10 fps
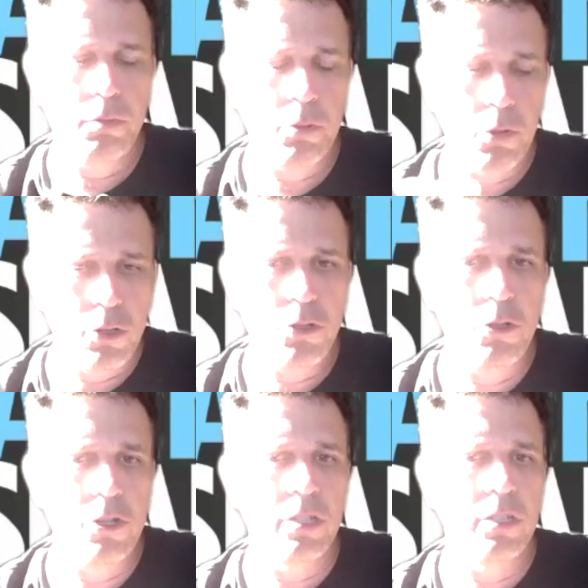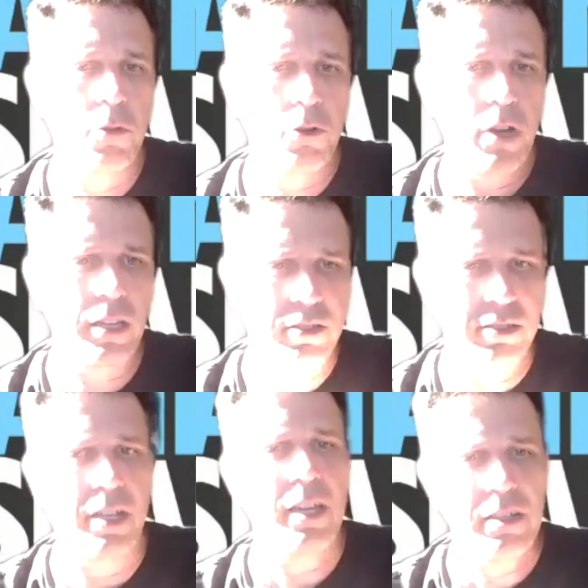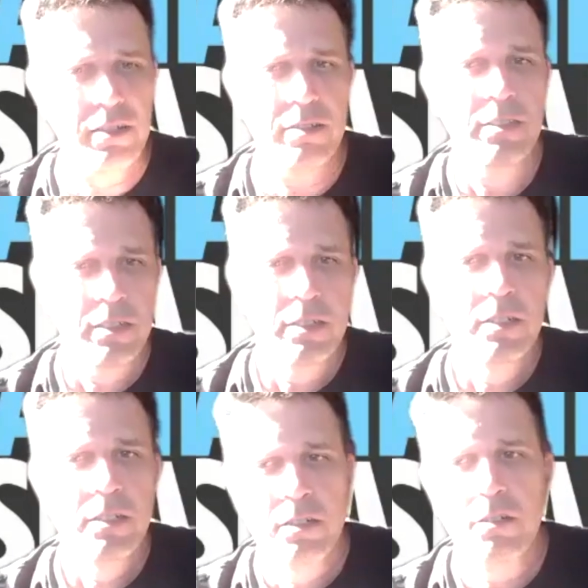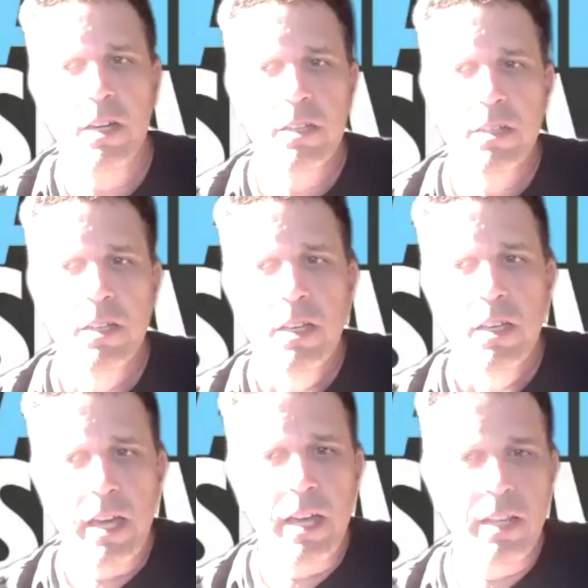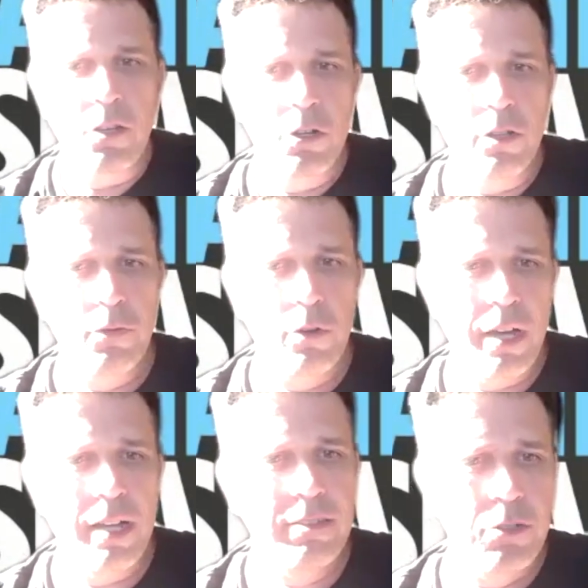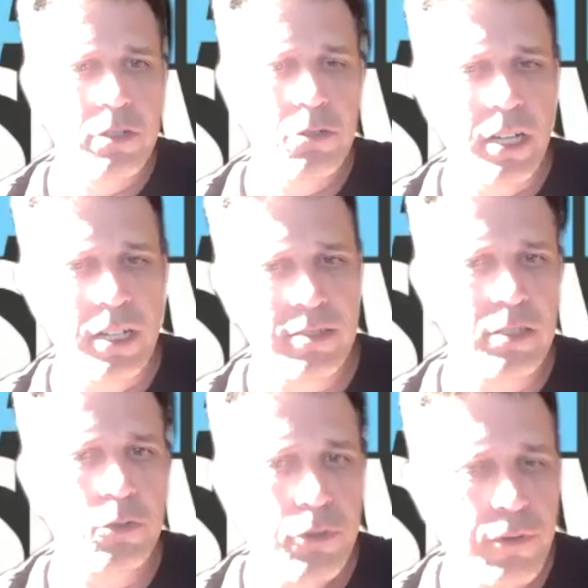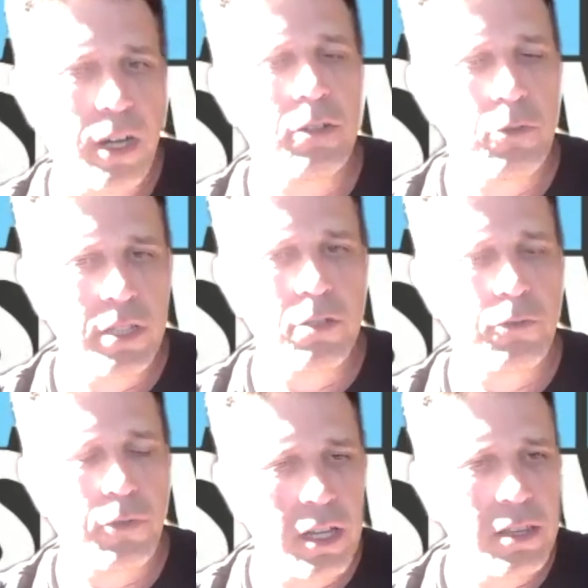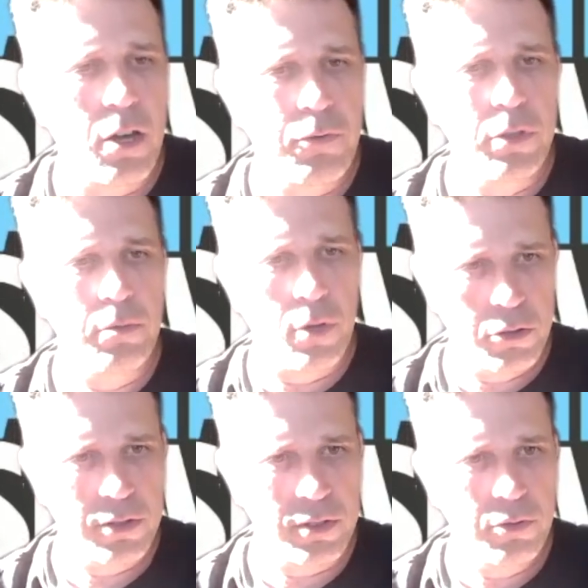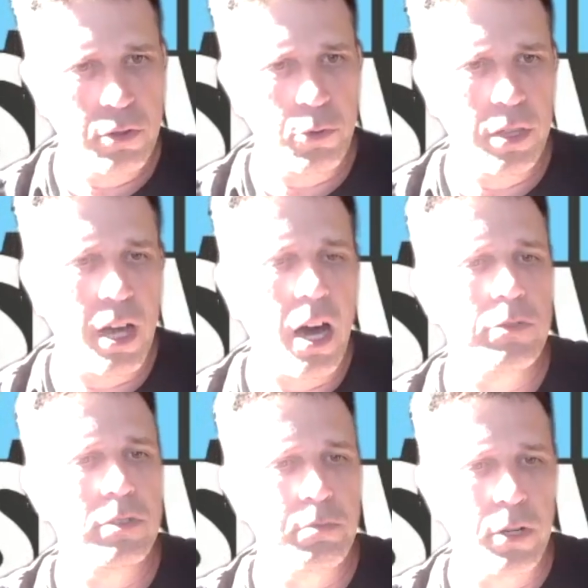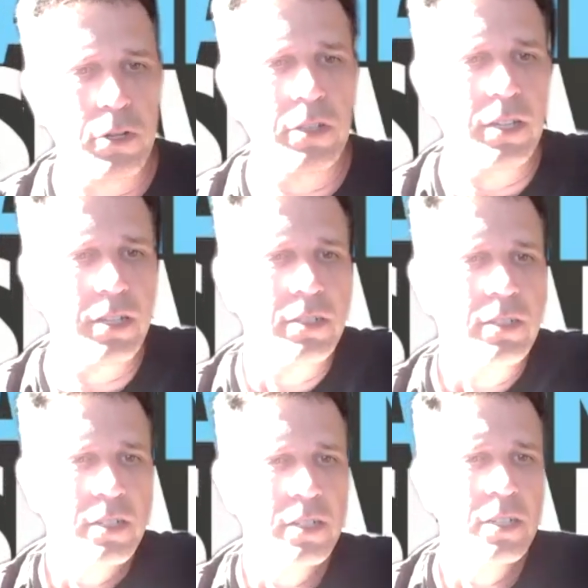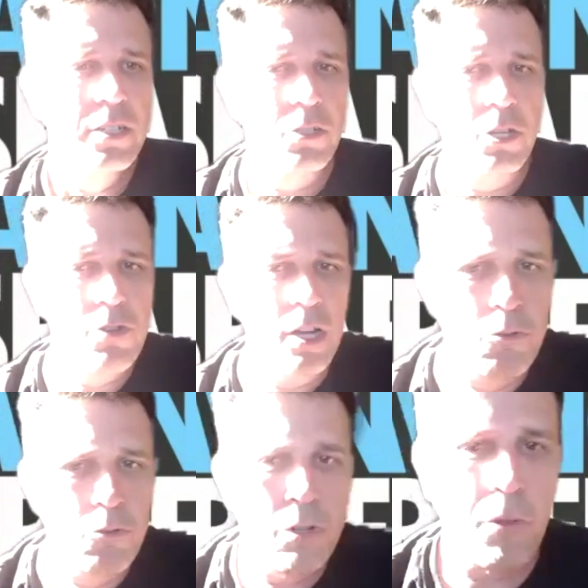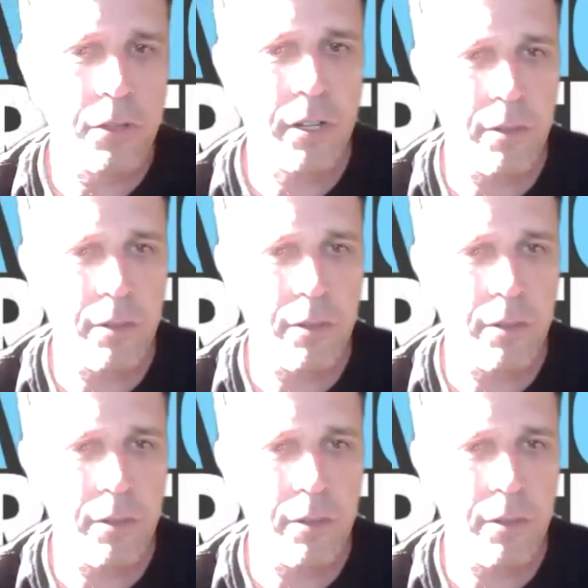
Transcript: pro-Jewish and democratic state, right? And in order for that to exist, we need to fight now for democracy. When the house is burning, you're not trying to remodel